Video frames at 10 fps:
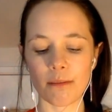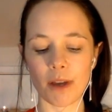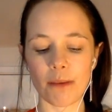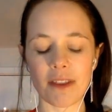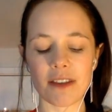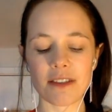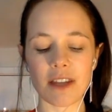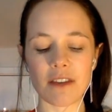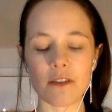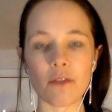Maybe there's
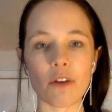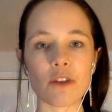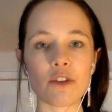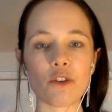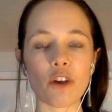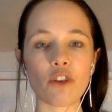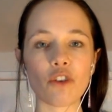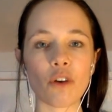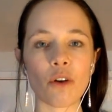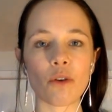sense of
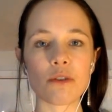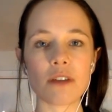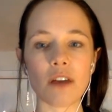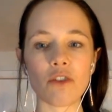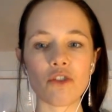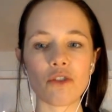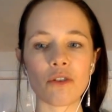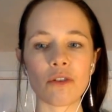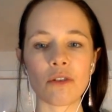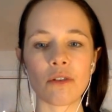constriction or
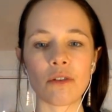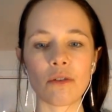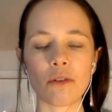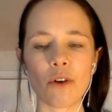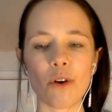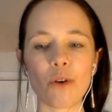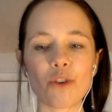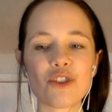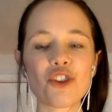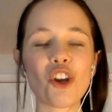tension, or
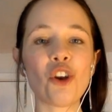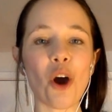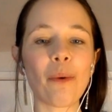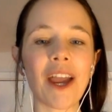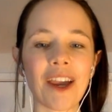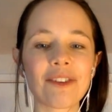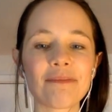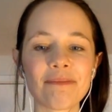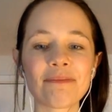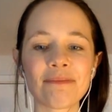just a knowing
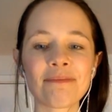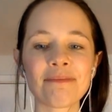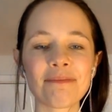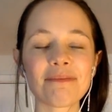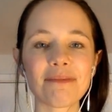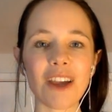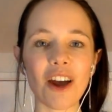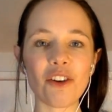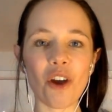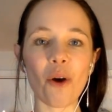
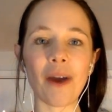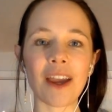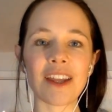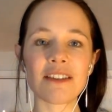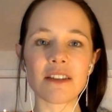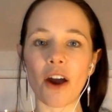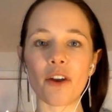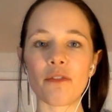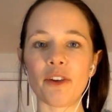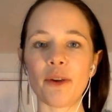inside
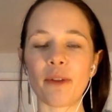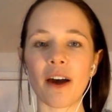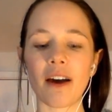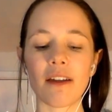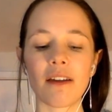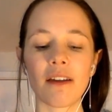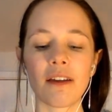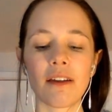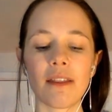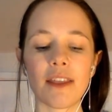of you that
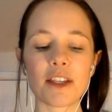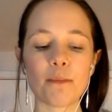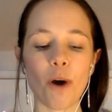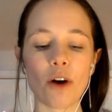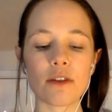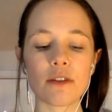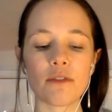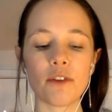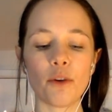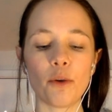there's parts
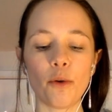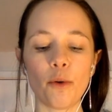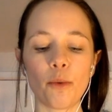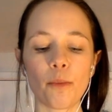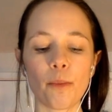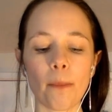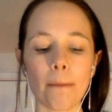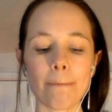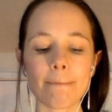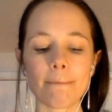of you
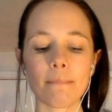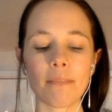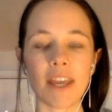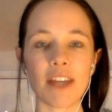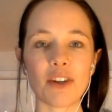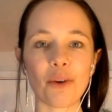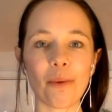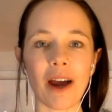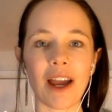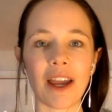hidden
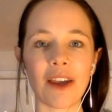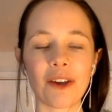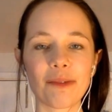away,